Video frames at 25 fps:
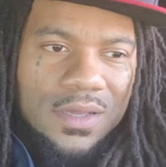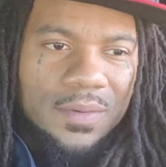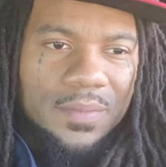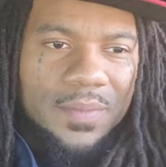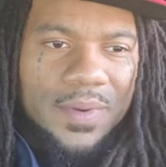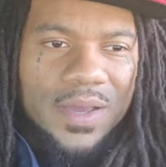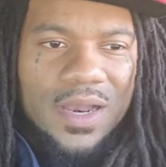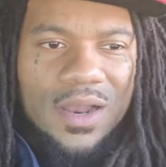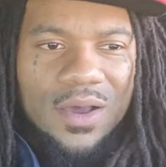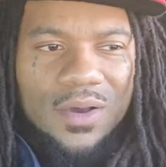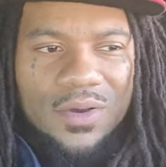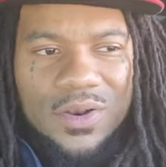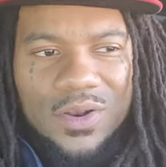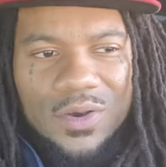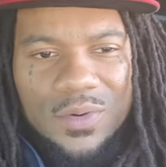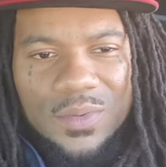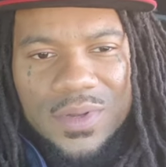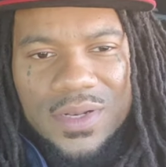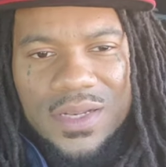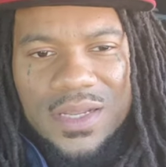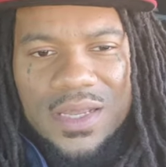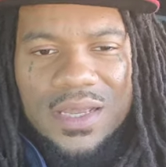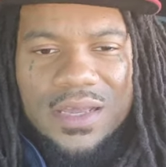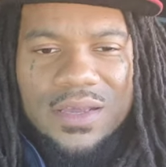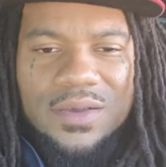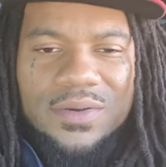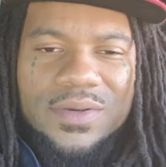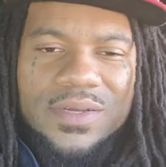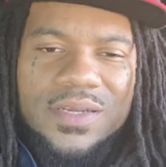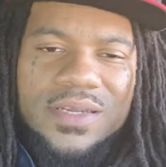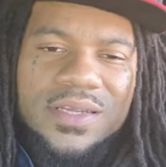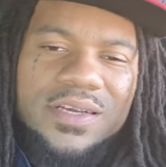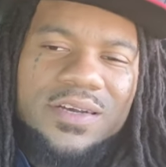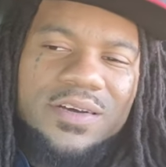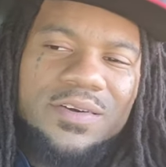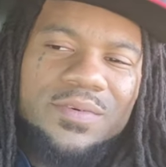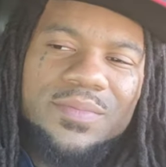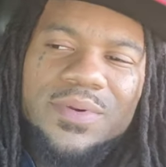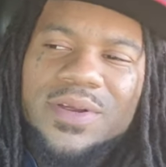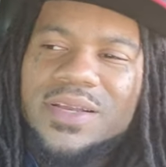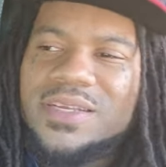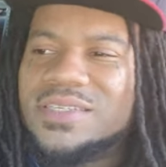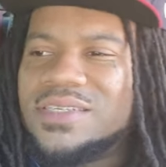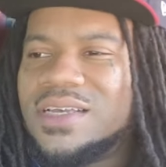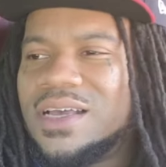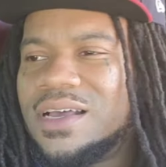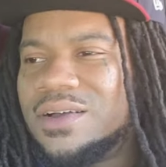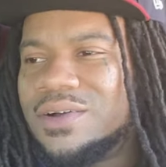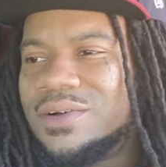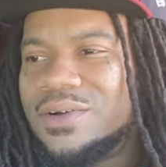Man, I don't know what the hell Honeycomb
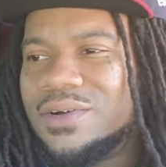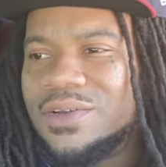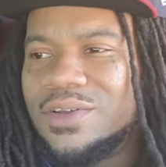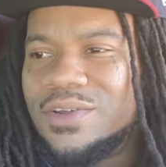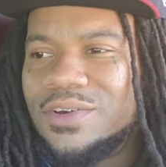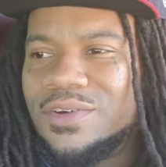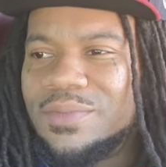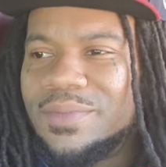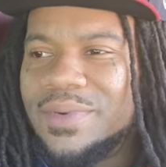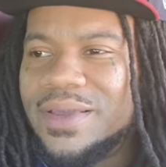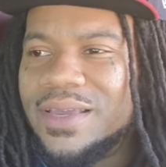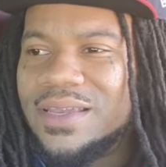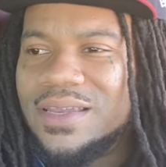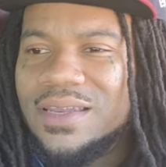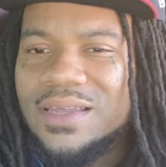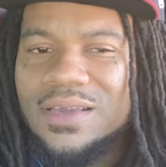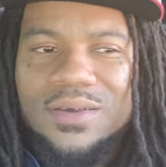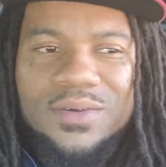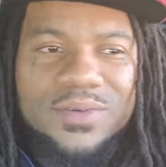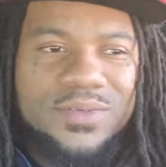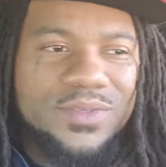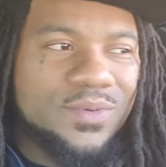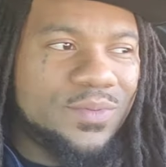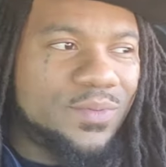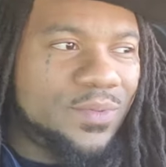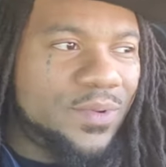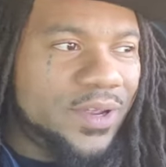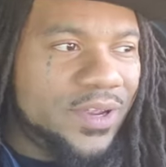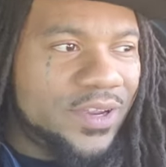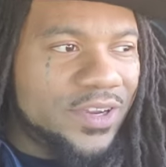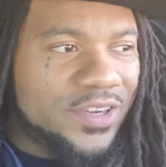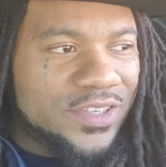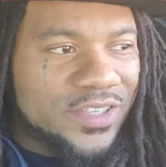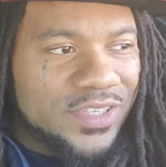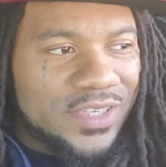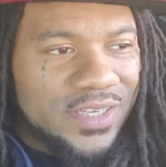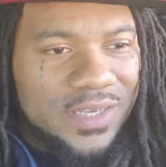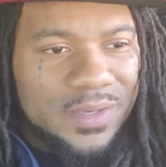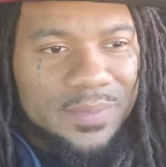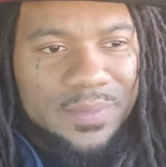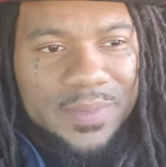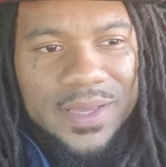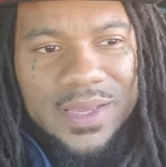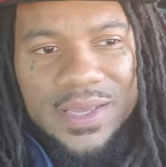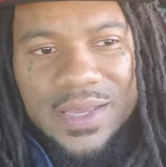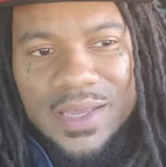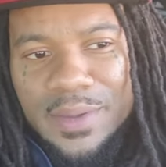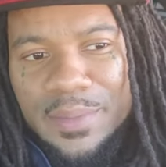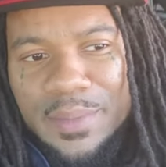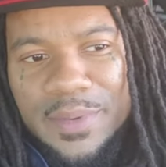Brazy got going on, man. Nigga on some weird shit,
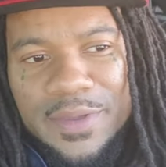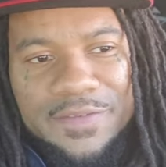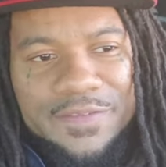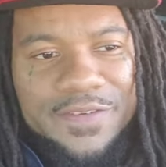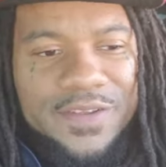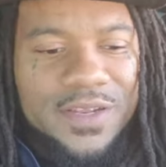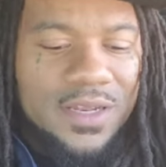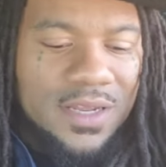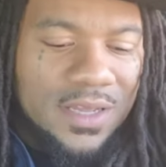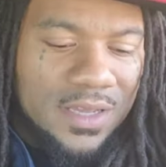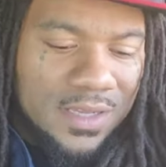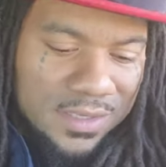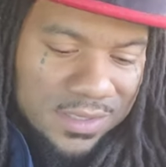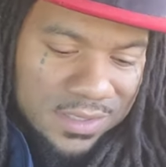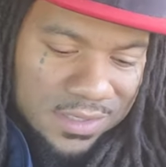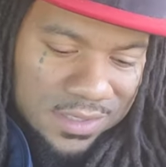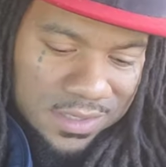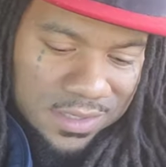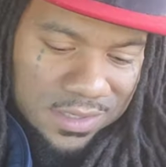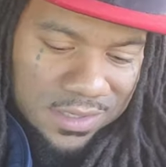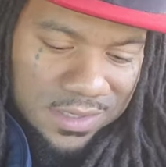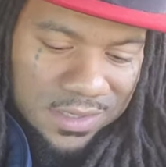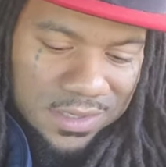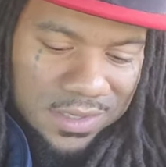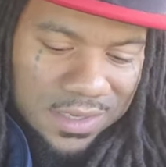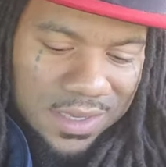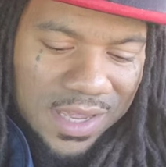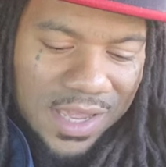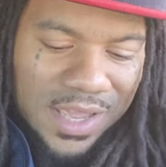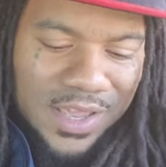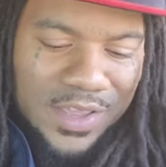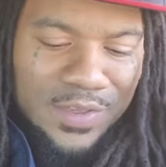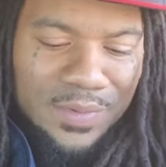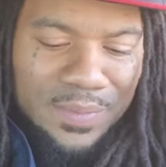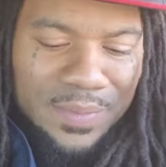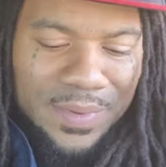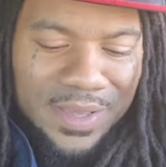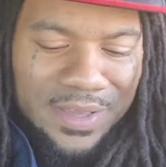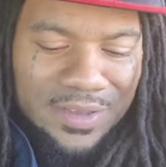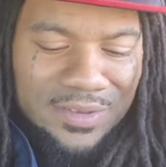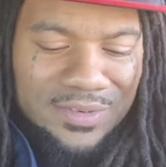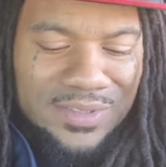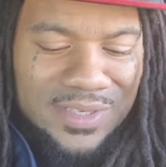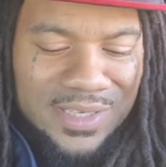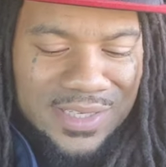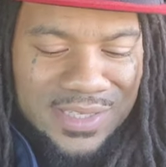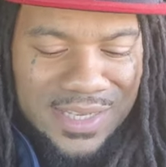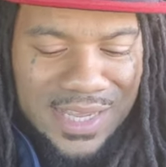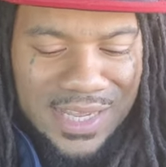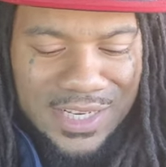man. Him and Finesse. Yeah, you mean you
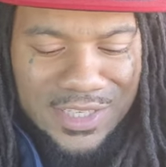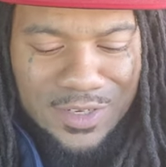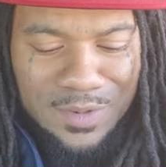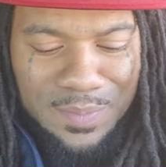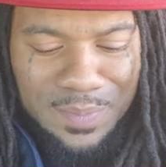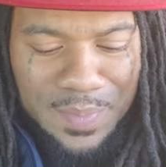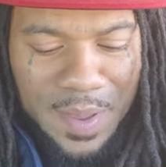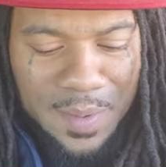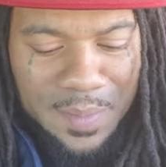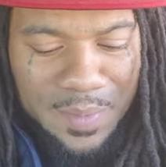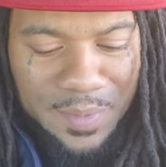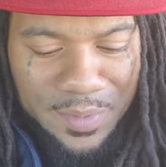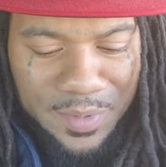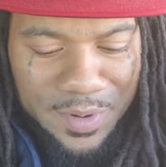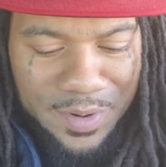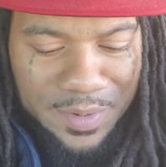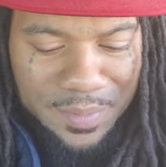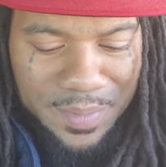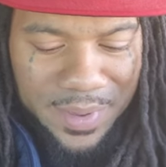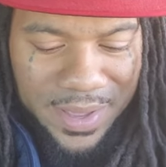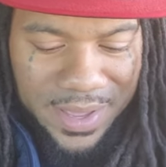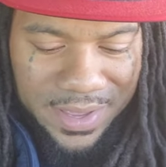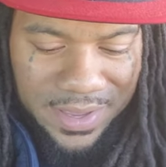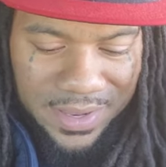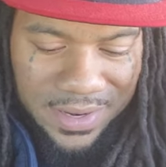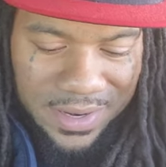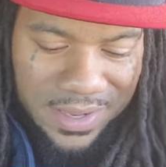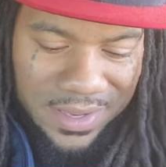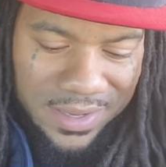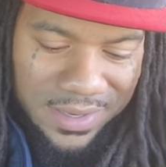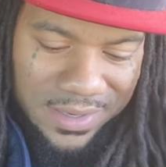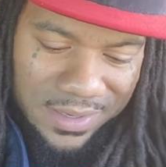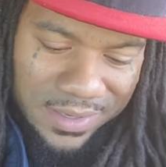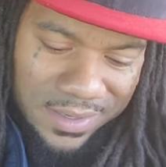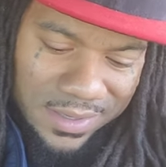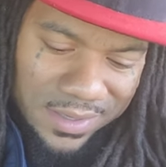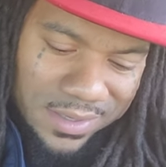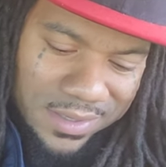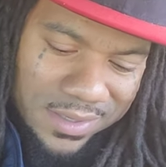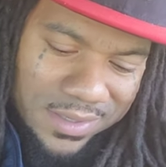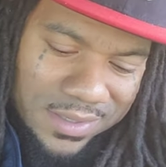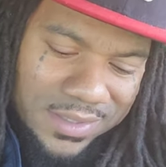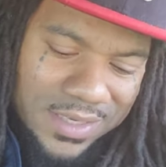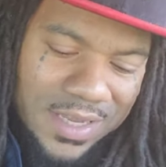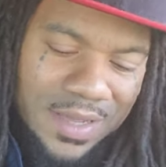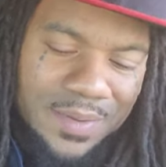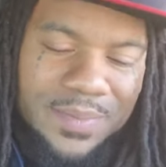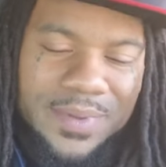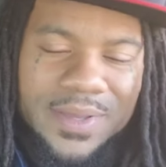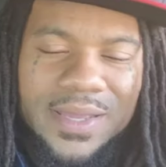just got your paperwork back? Like,
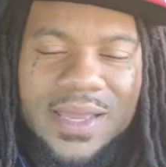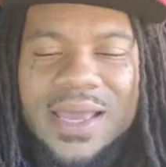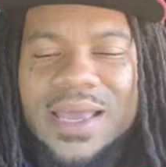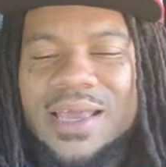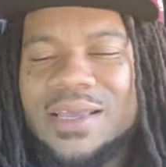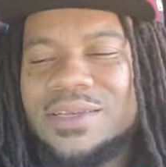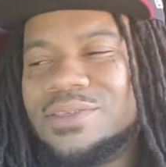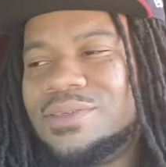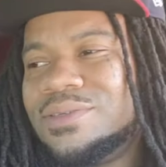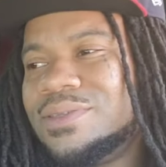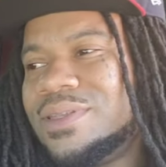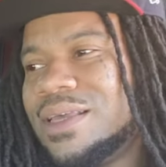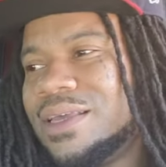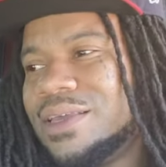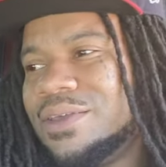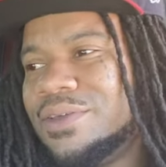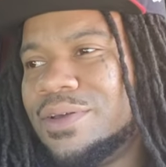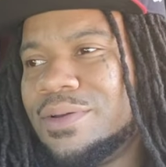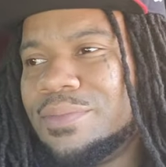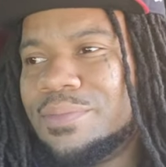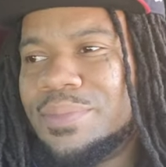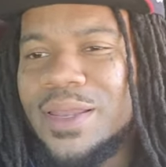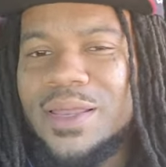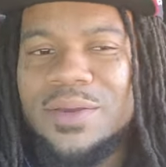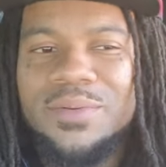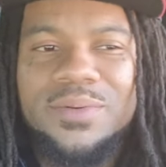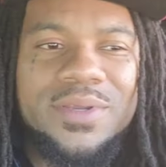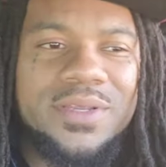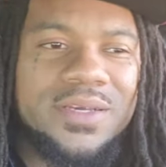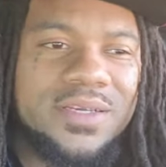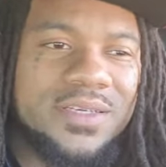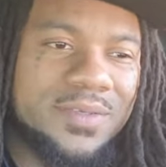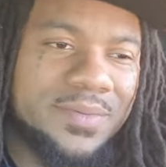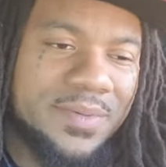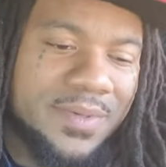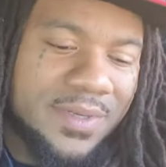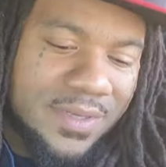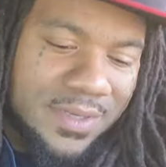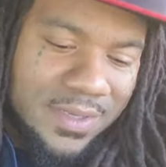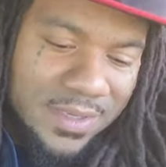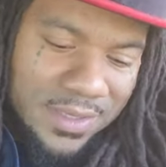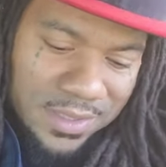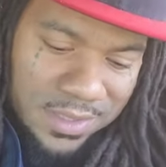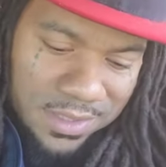type of games you think you can play with us, man?